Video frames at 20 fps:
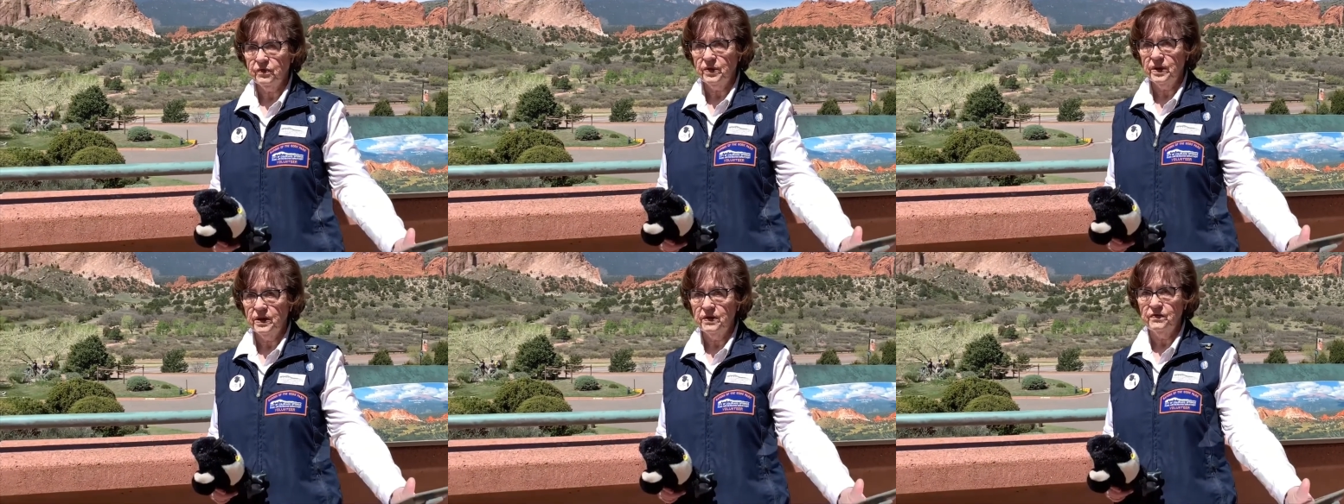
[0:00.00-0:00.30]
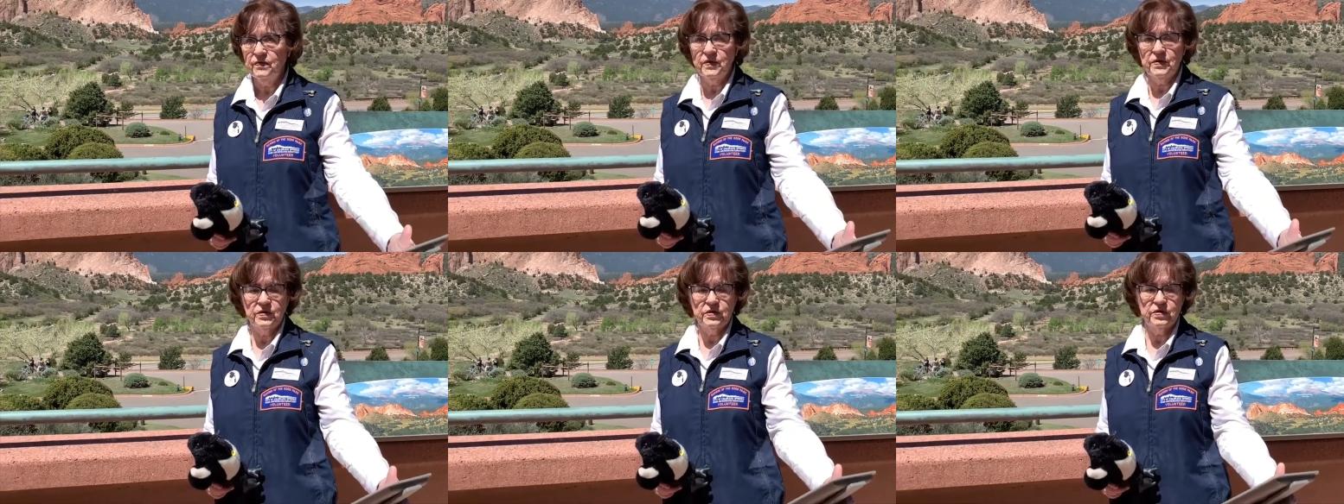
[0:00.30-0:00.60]

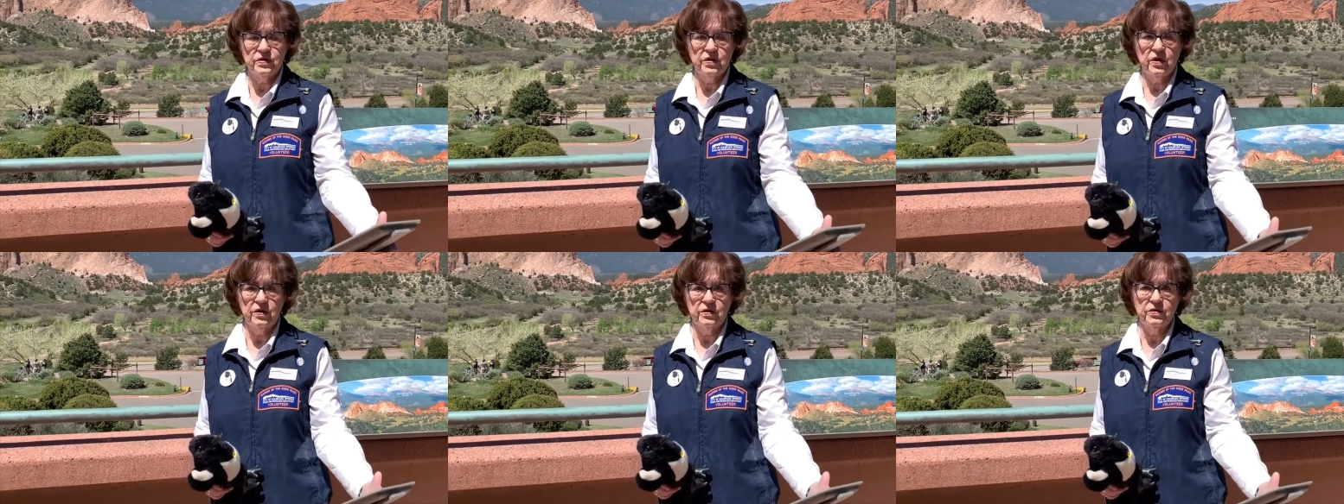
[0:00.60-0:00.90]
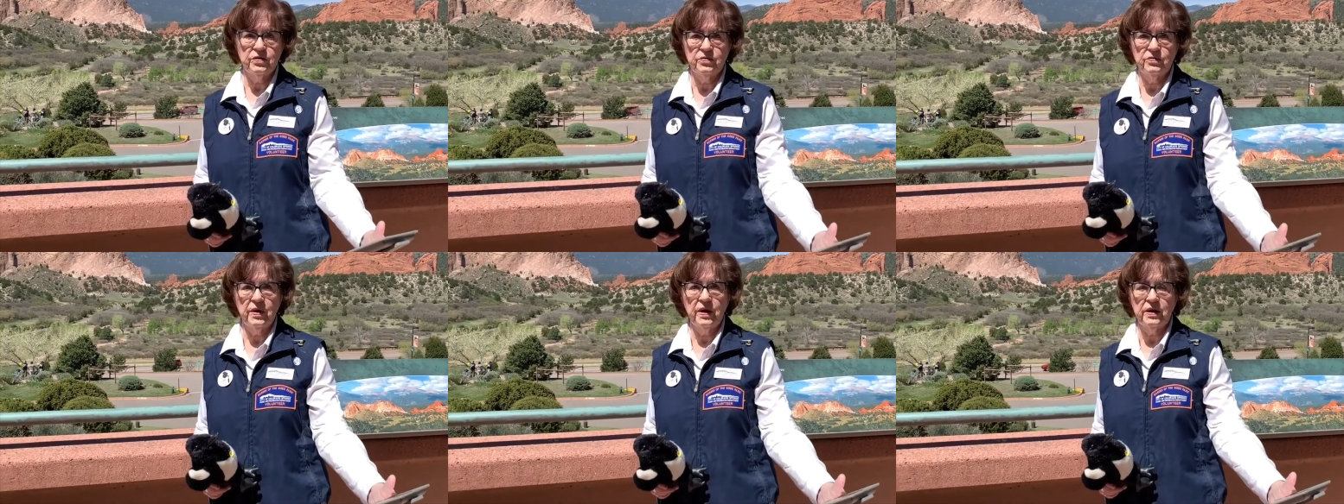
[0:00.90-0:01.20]
Infants start
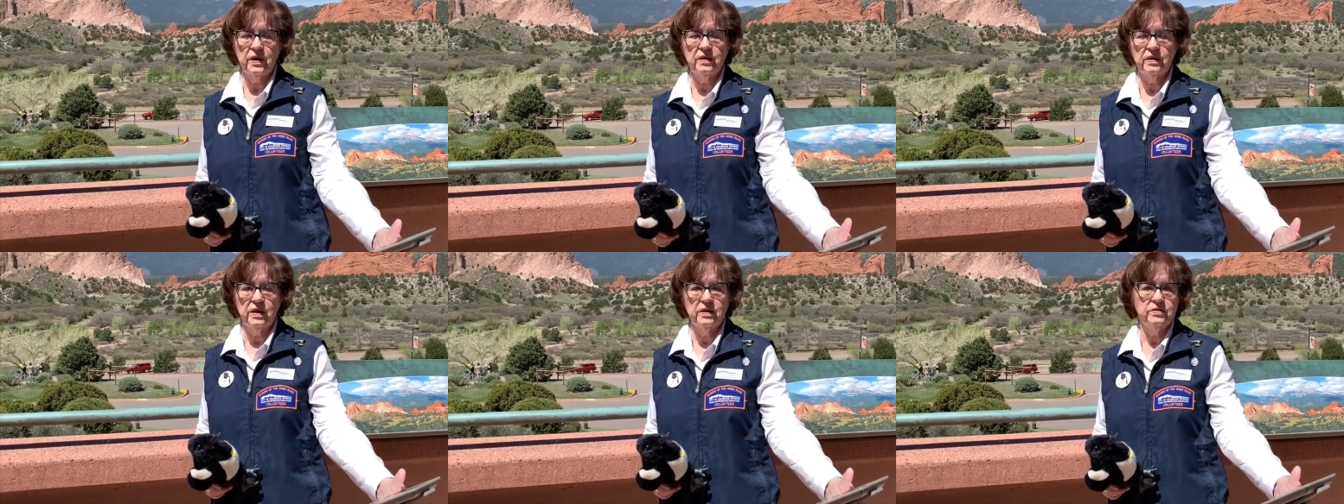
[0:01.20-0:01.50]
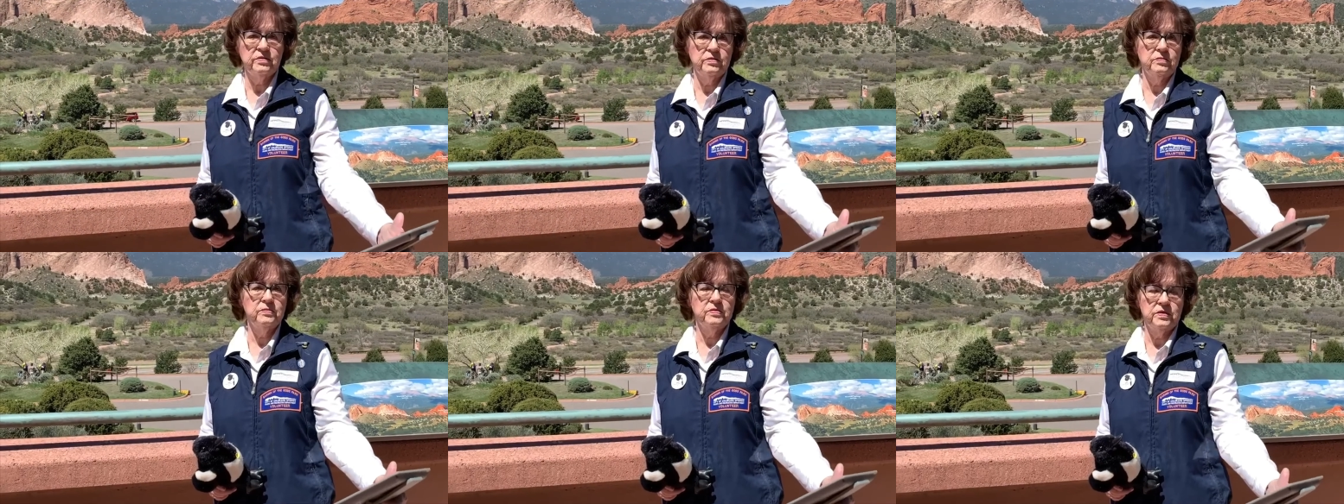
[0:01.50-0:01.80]
to
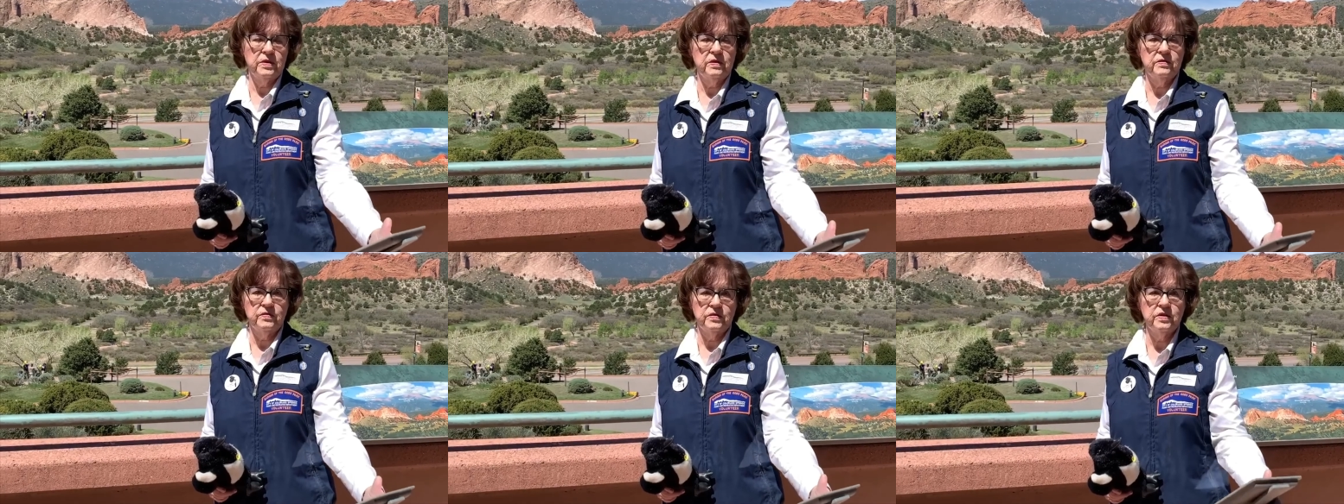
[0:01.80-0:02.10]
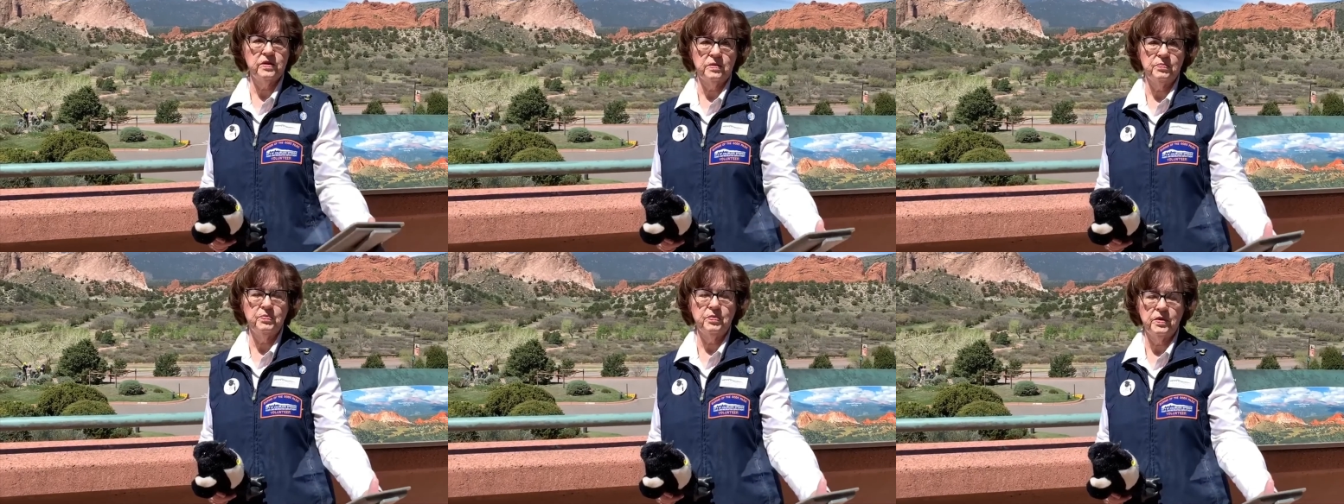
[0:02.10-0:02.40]
recognize themselves
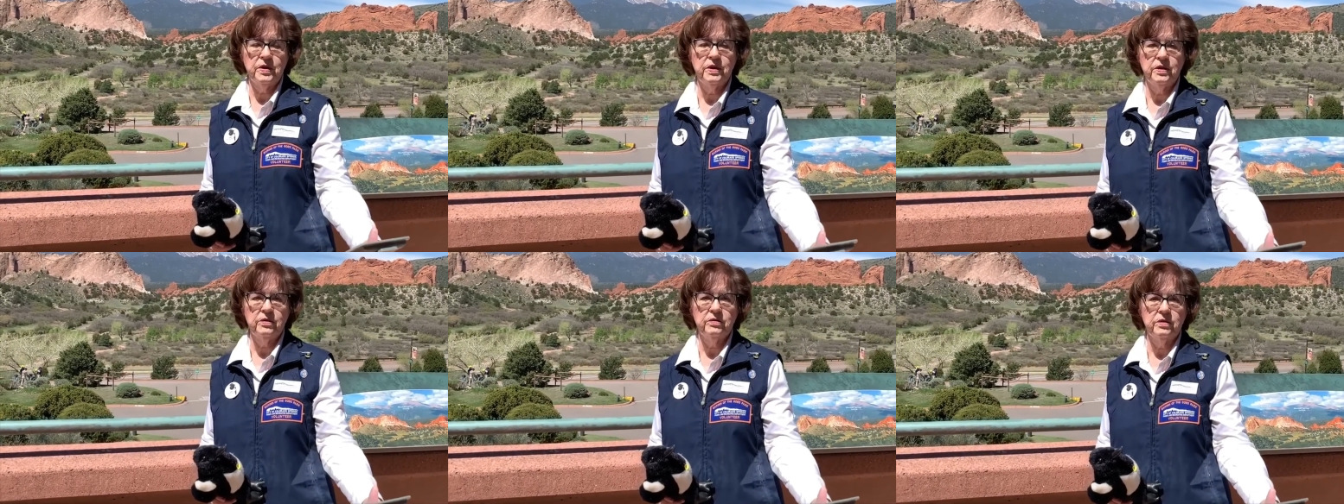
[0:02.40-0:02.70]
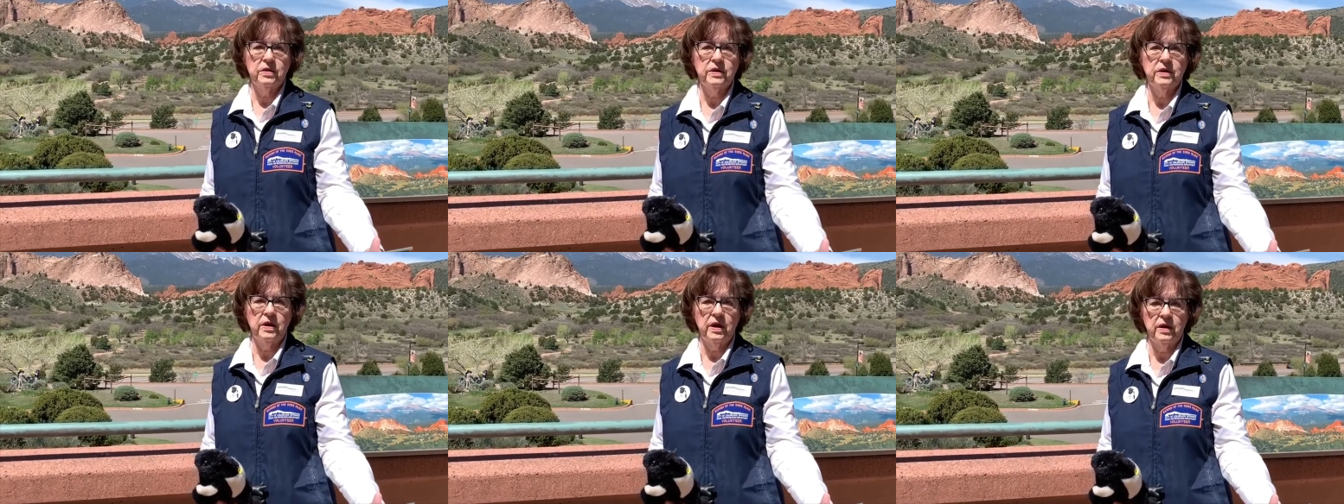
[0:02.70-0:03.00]
at a pretty
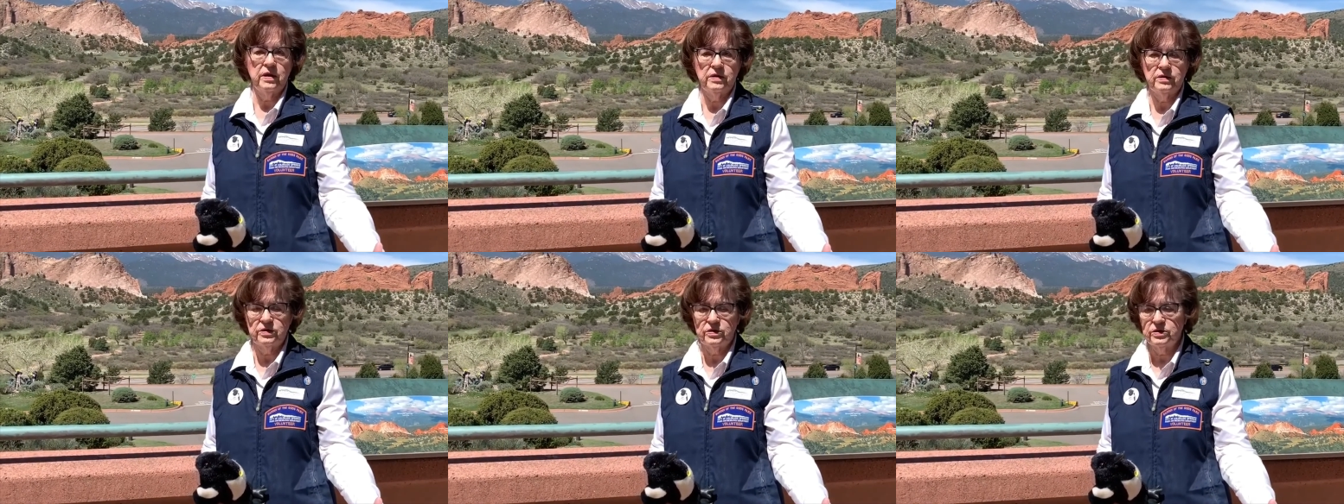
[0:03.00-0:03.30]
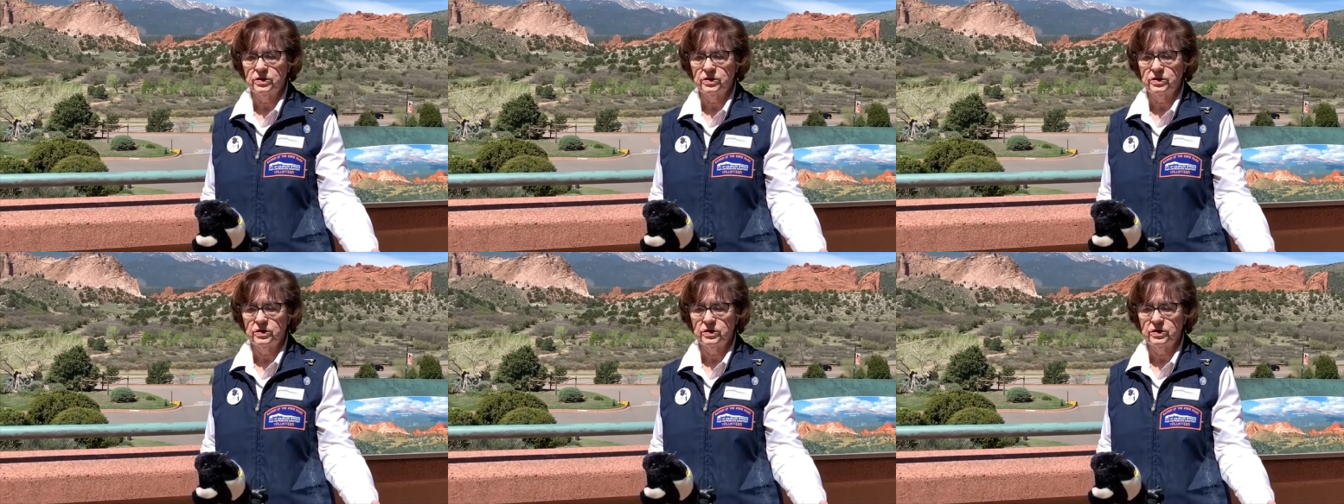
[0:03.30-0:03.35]
early age.